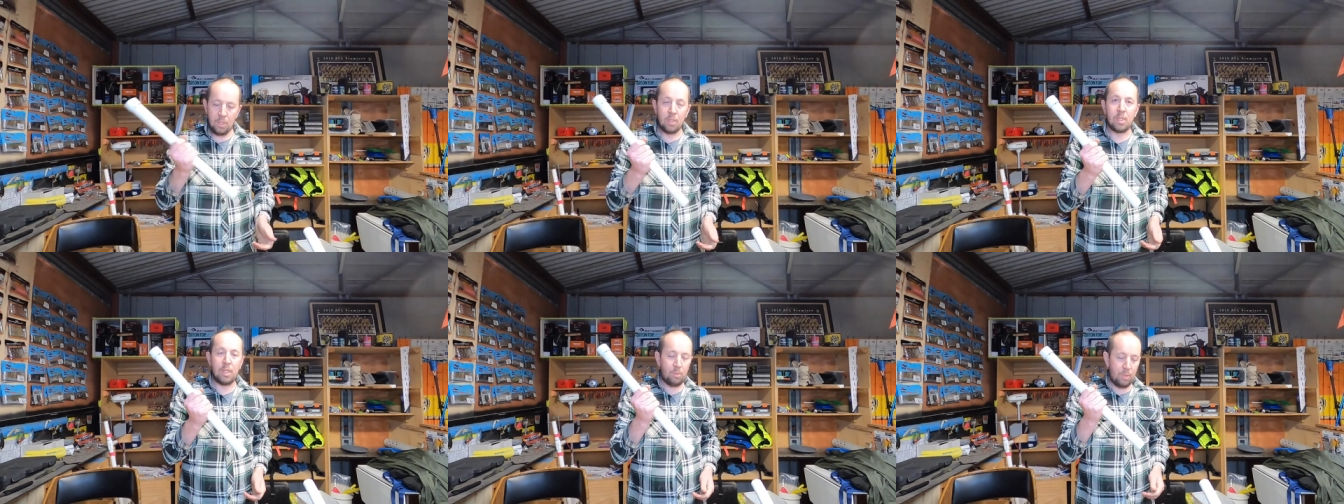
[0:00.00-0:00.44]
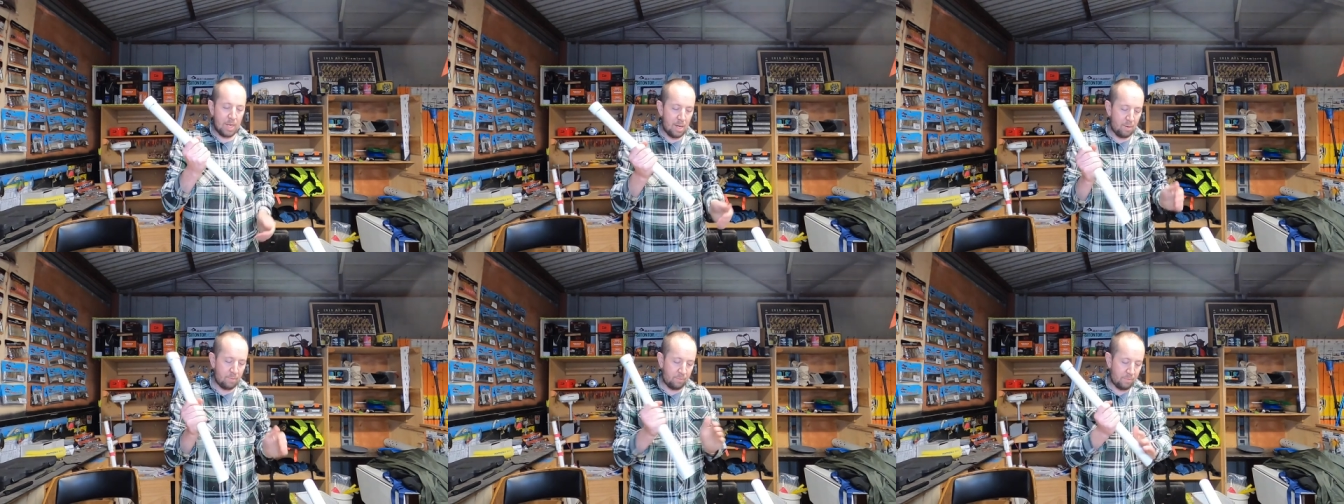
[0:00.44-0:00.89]
So there we
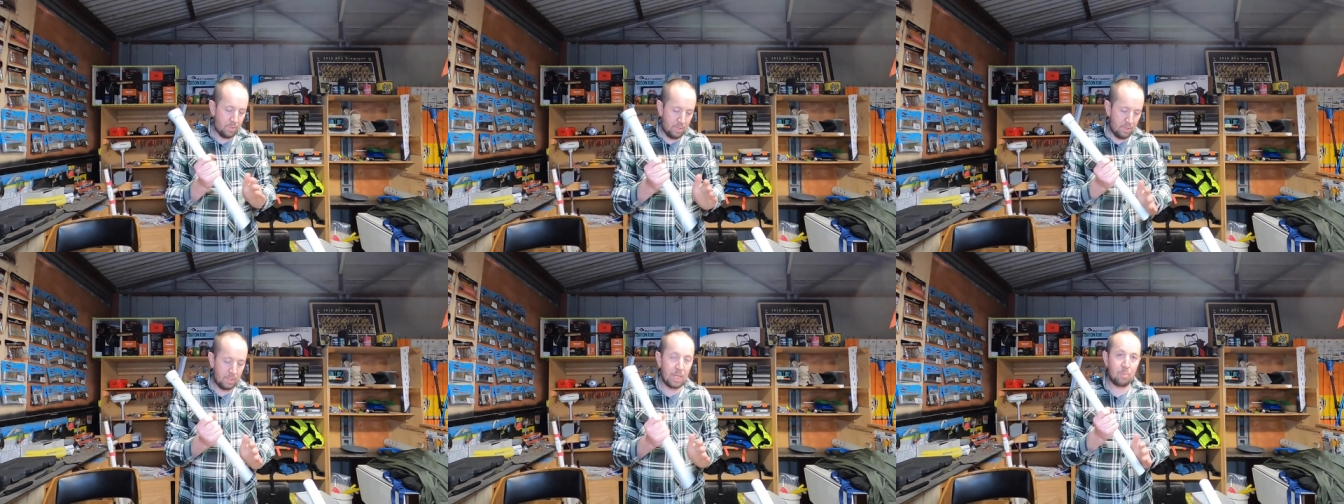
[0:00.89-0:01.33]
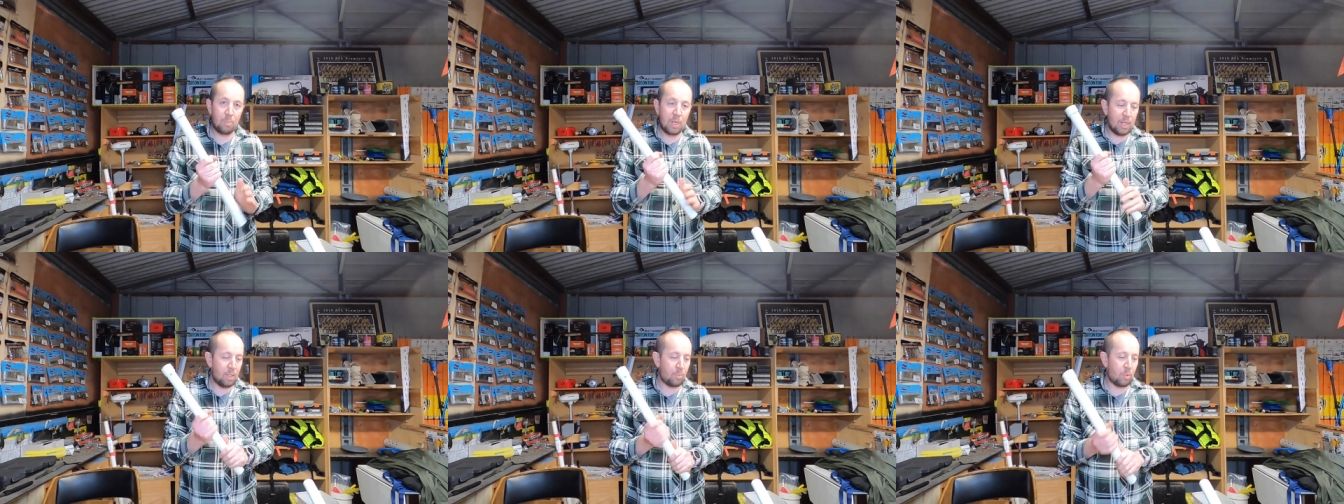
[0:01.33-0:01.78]
have that
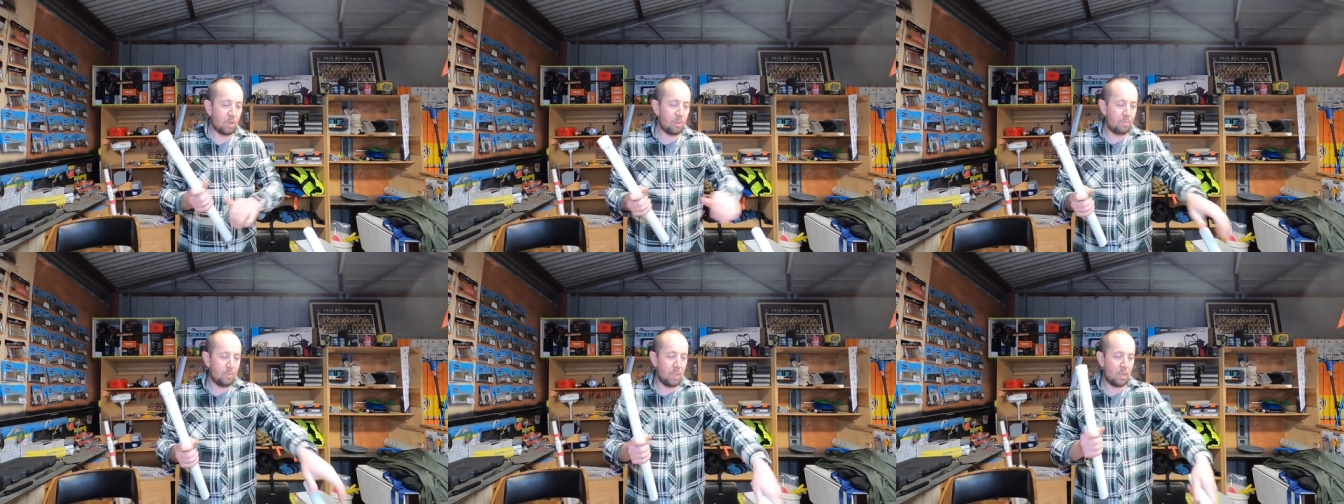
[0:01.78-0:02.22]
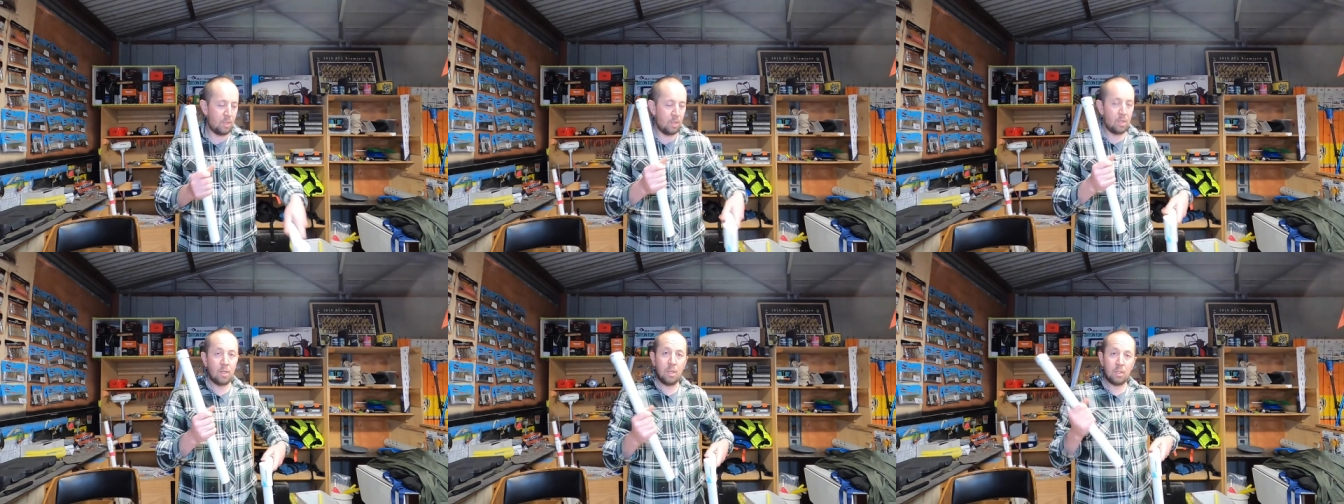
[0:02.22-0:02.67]
part of the pipe.
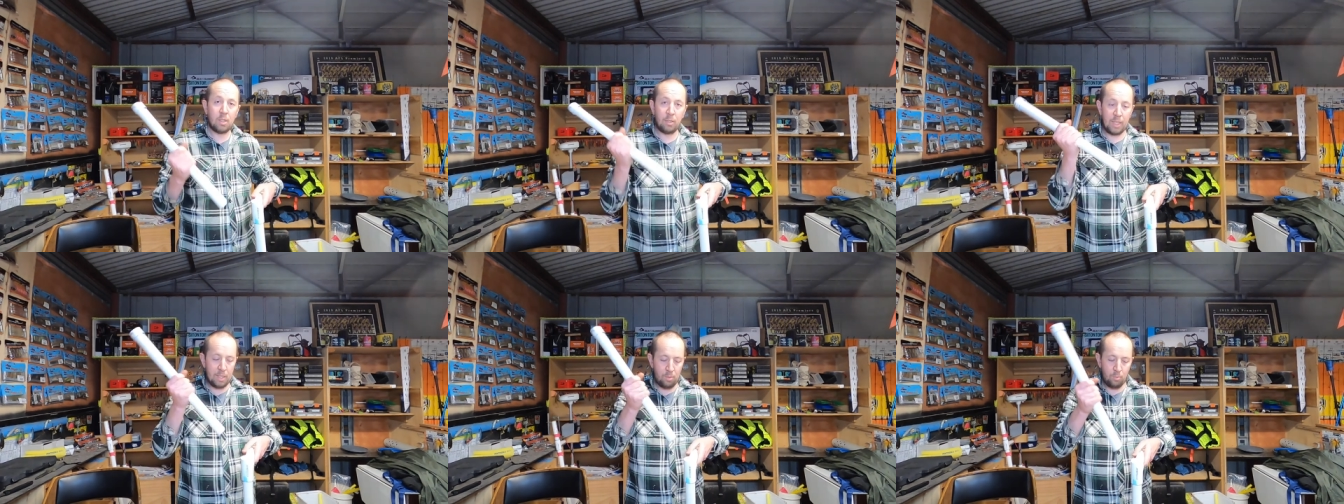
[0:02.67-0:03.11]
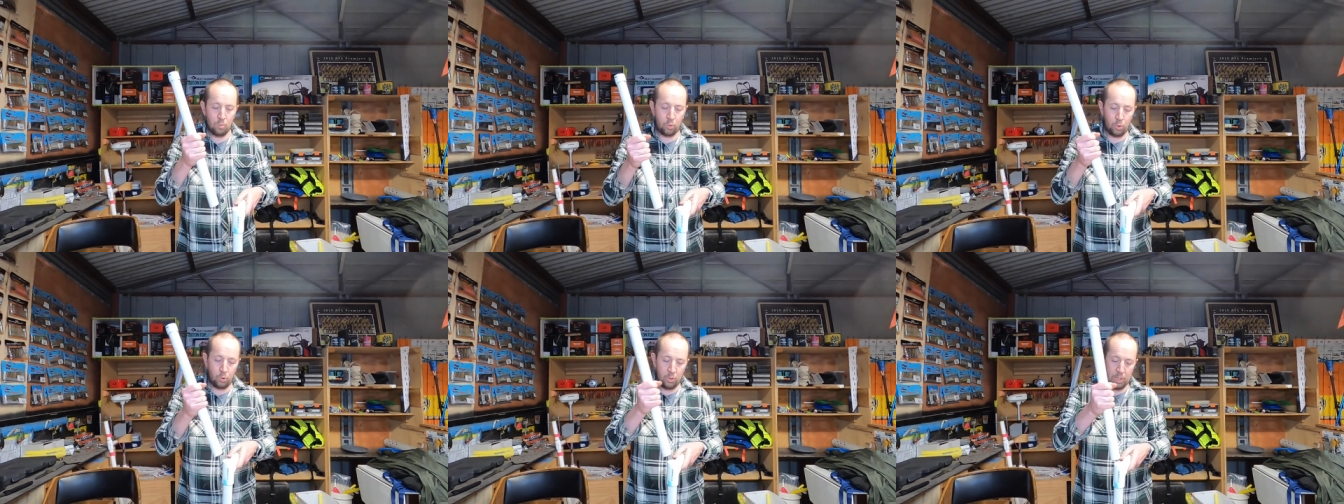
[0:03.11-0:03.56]
So again, we'll
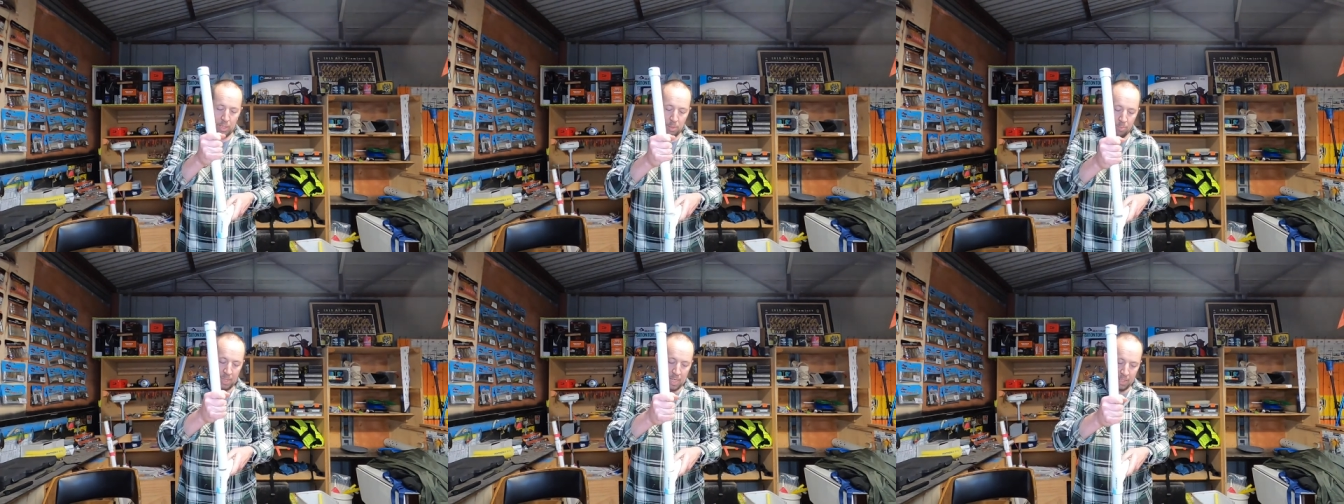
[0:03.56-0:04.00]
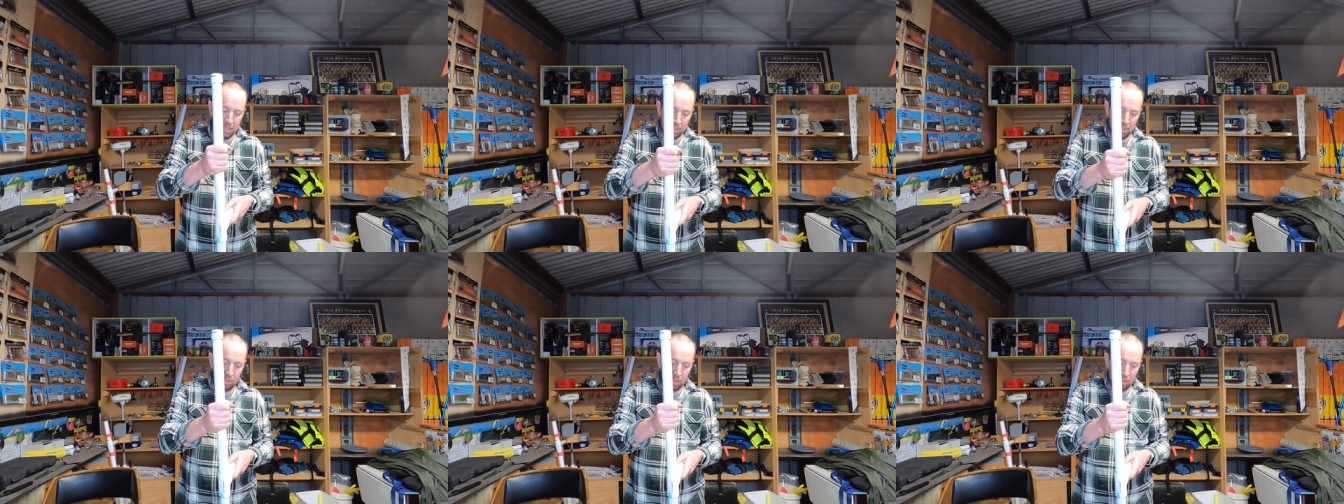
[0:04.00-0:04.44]
glue this in place.